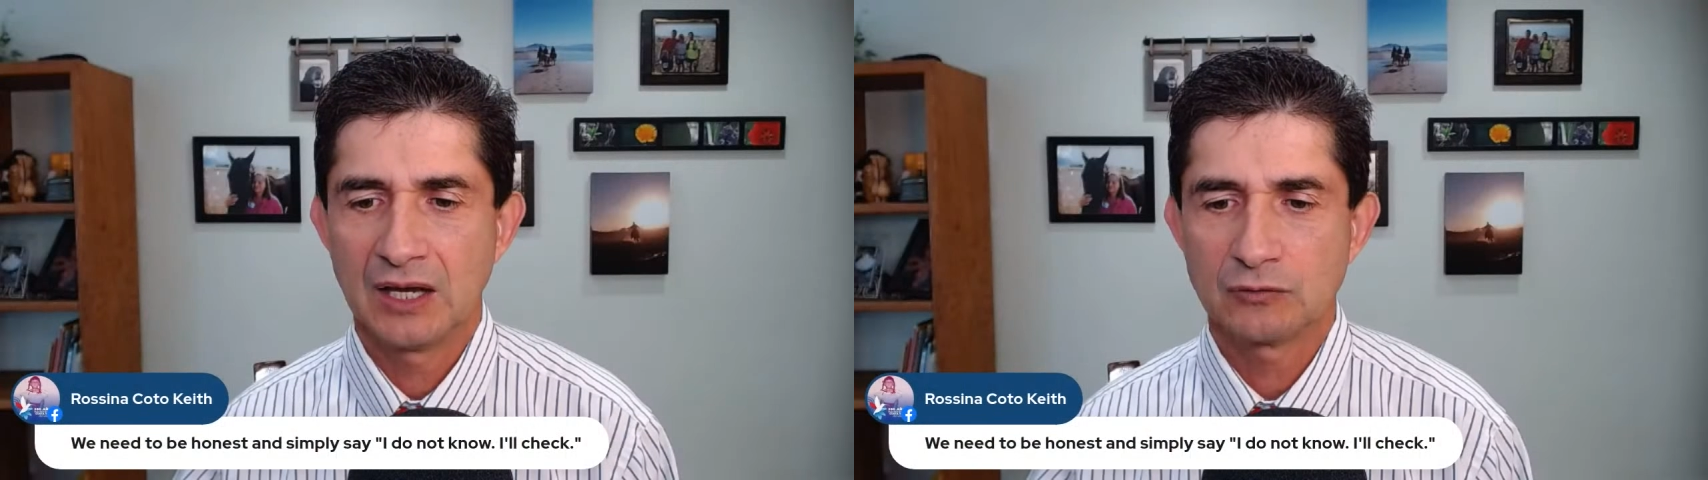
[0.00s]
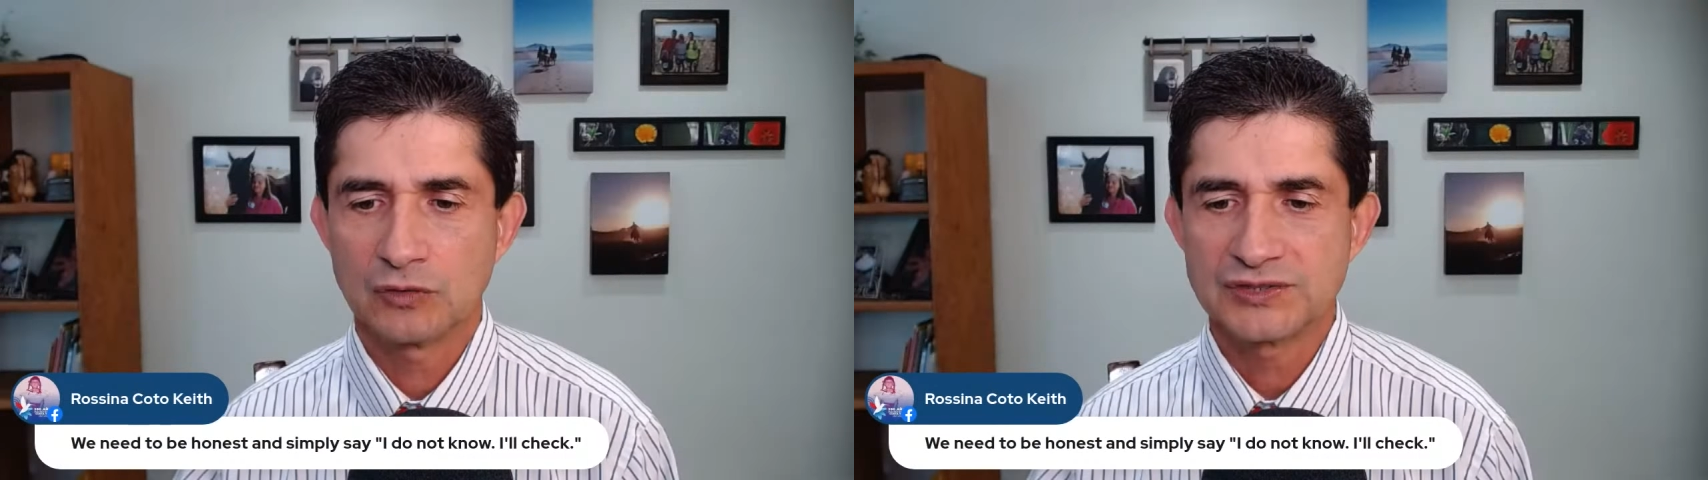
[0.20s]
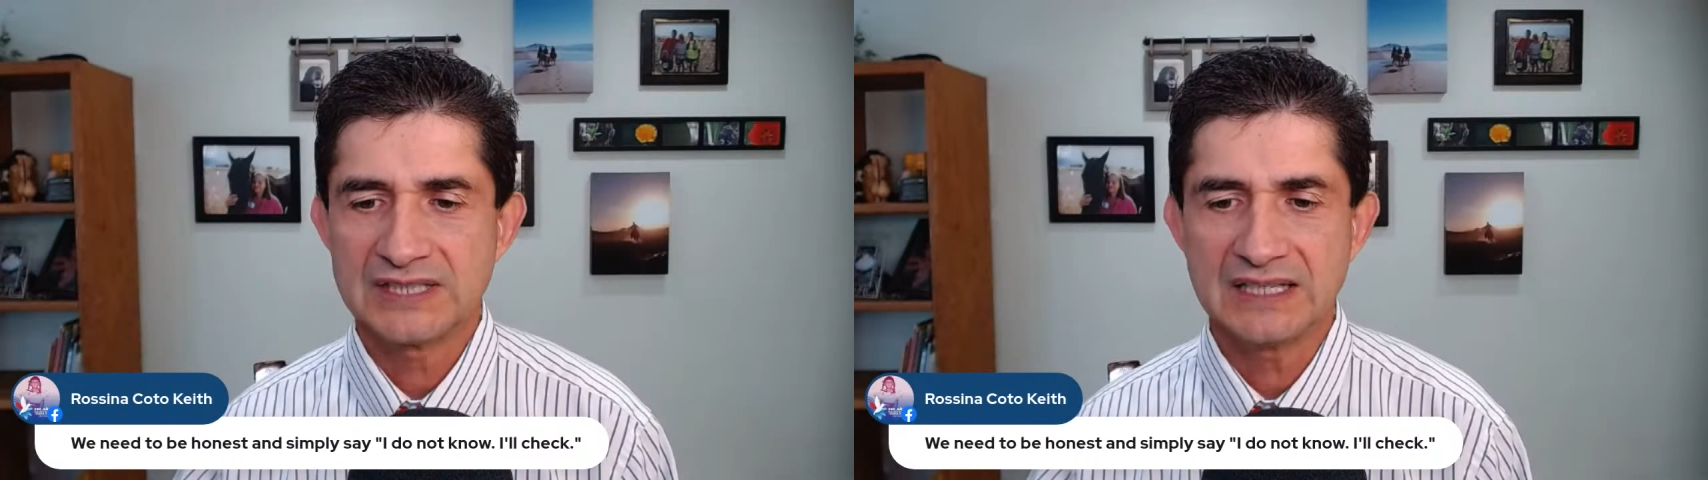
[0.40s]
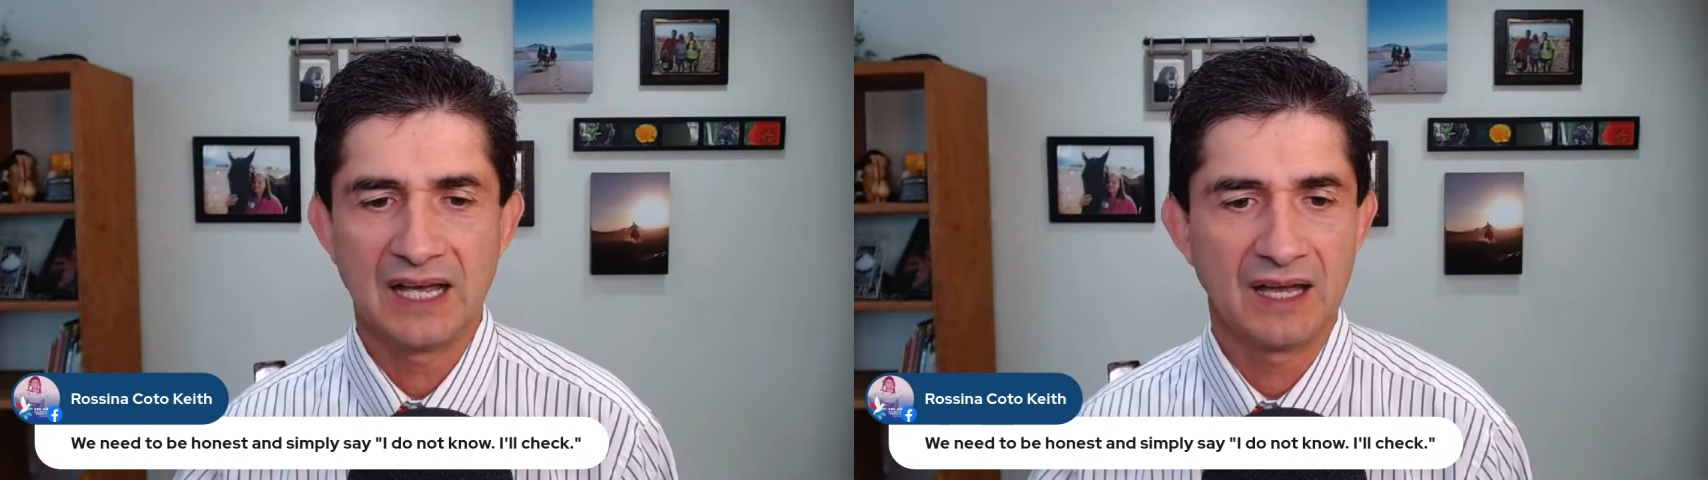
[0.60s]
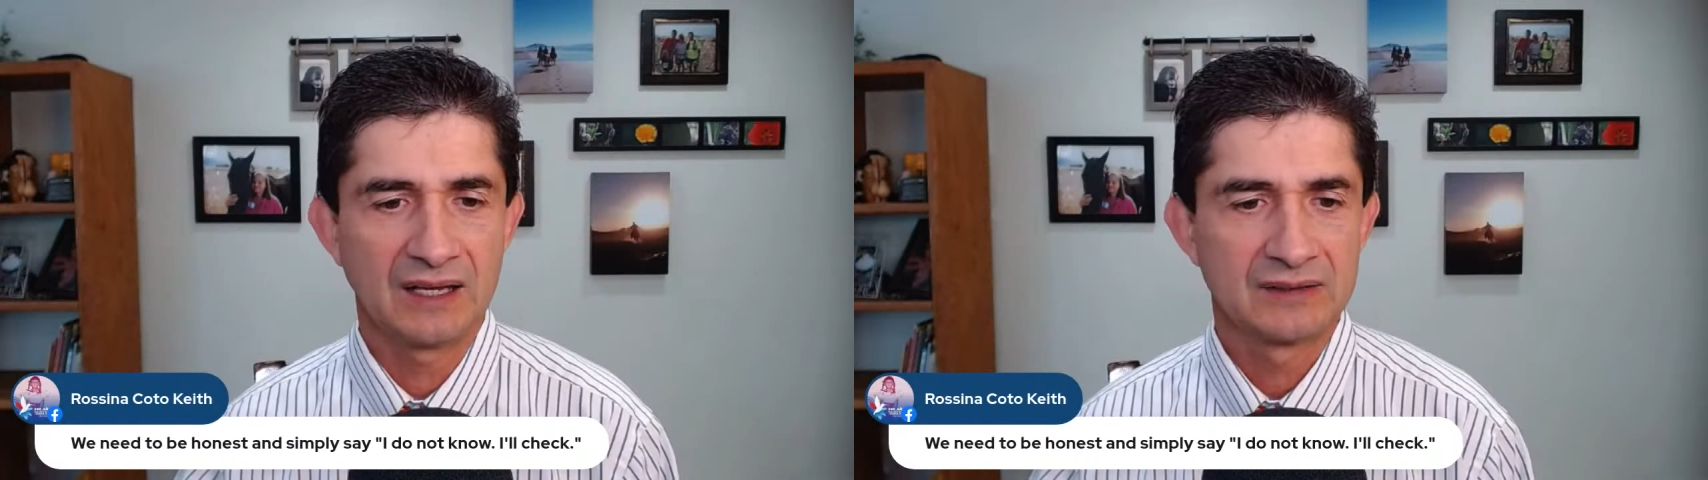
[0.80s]

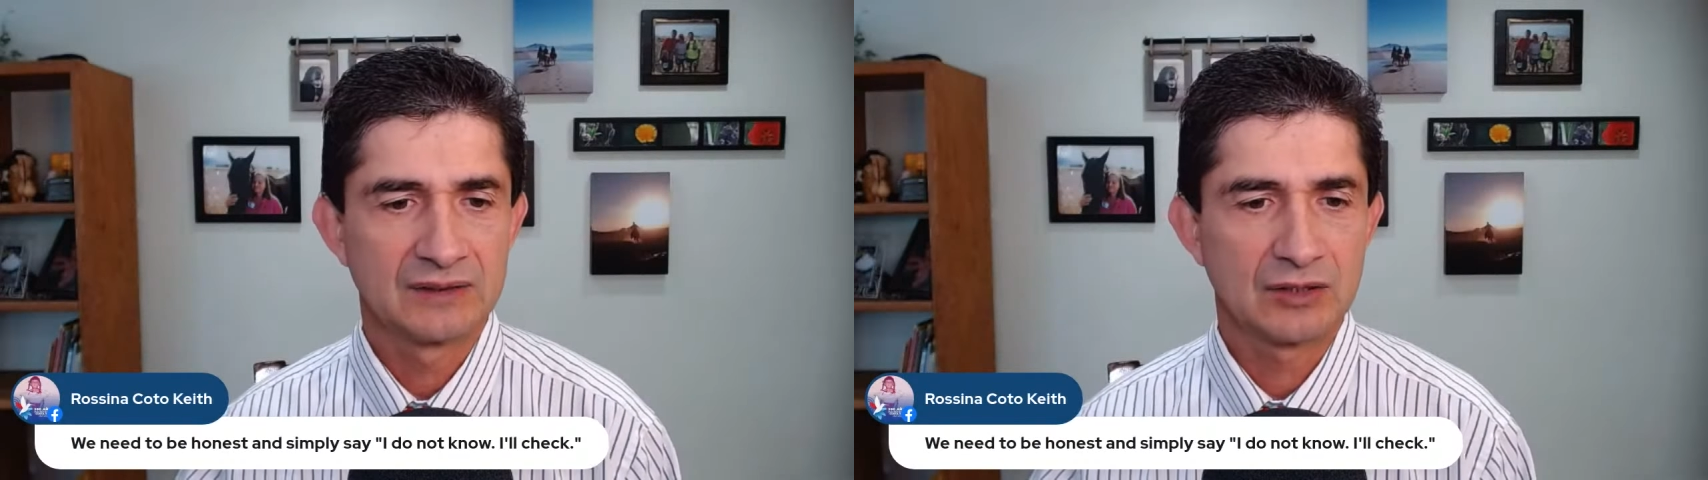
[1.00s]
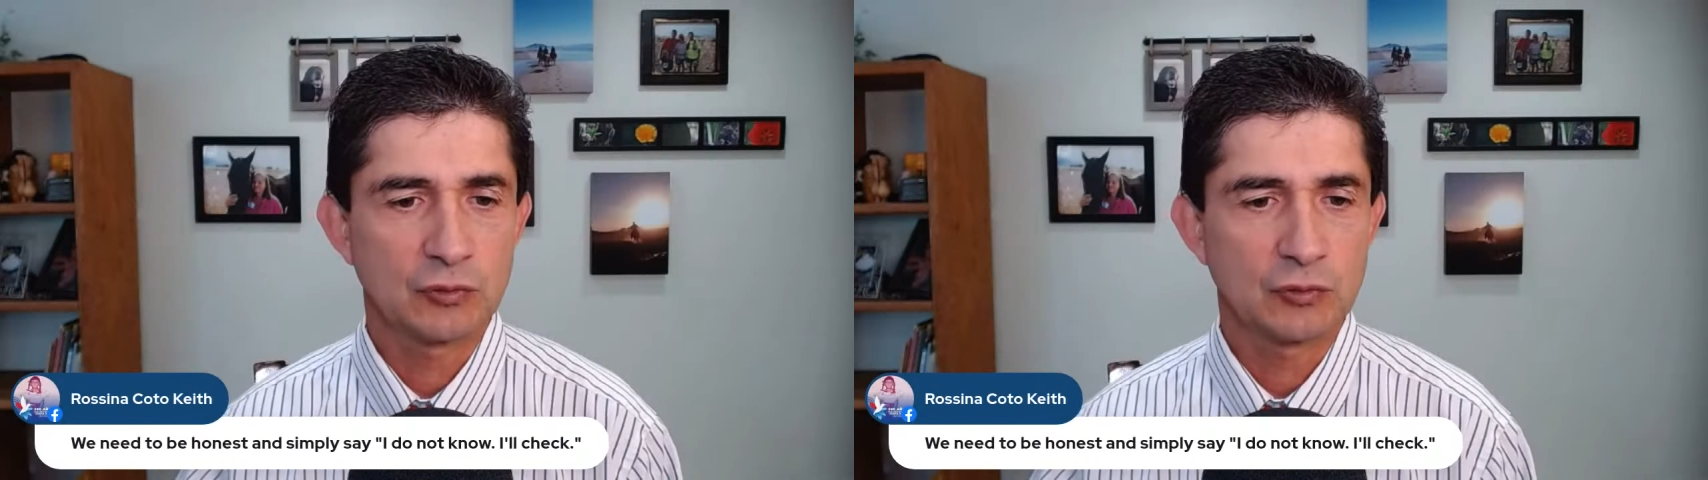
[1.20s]
Rosina,